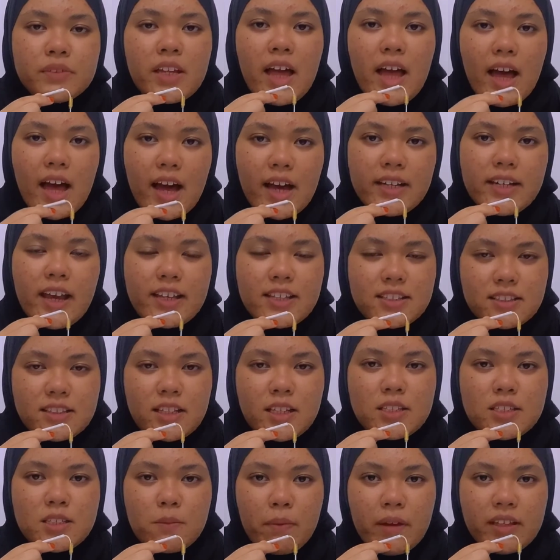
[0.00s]

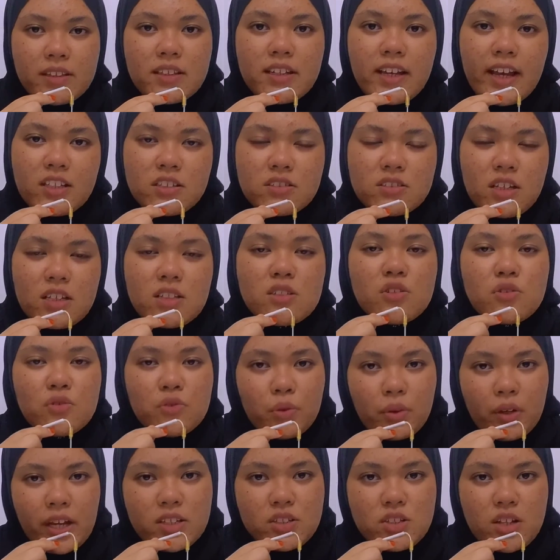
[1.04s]
Unanticipated exchange
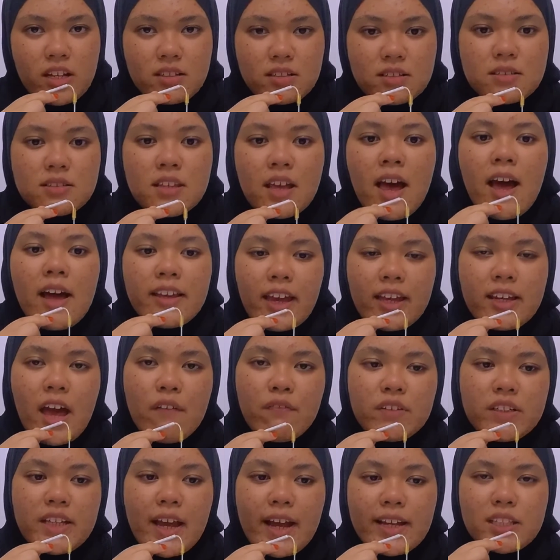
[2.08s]
rate changes can have
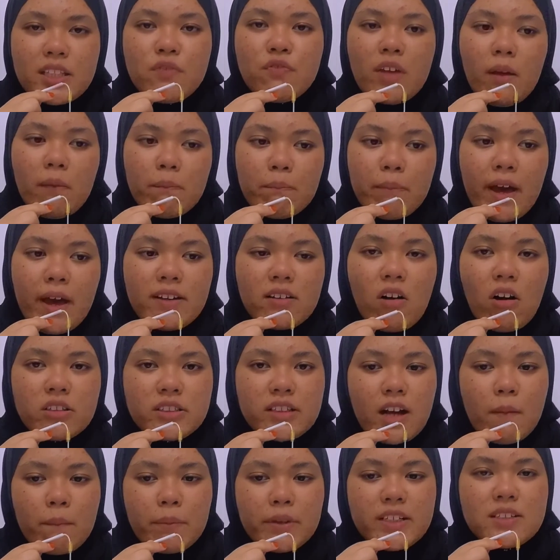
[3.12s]
a negative impact on
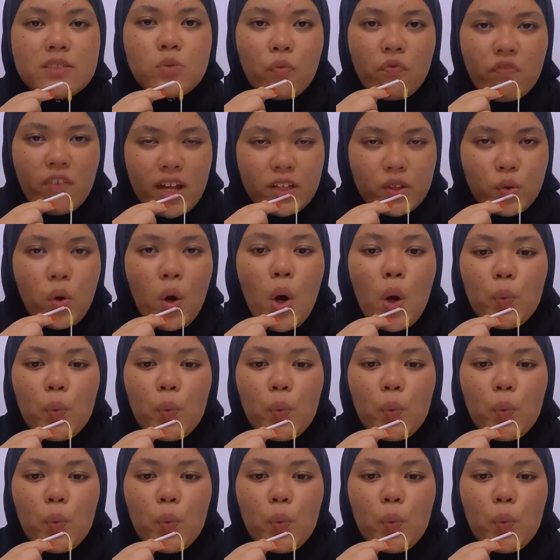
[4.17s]
companies' value,